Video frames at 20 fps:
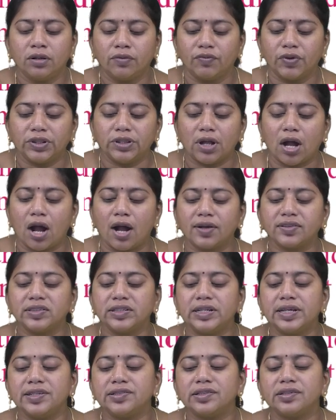When the
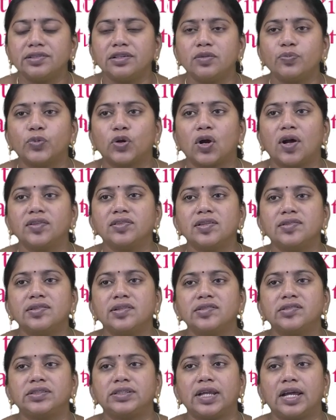oxidation process
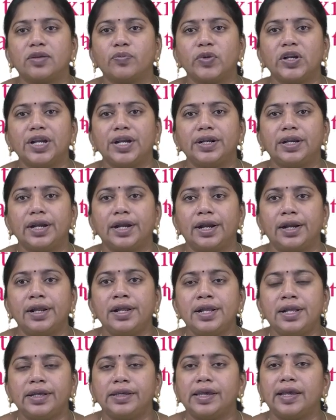is terminated,
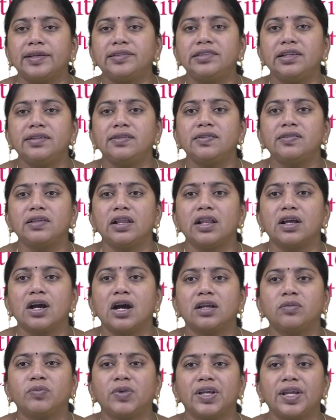excess
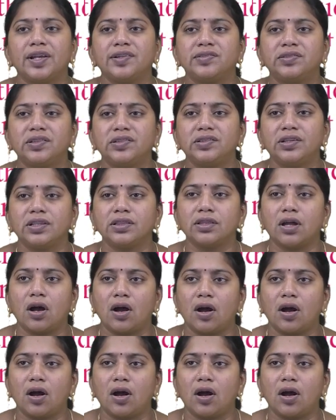silicon may exist in the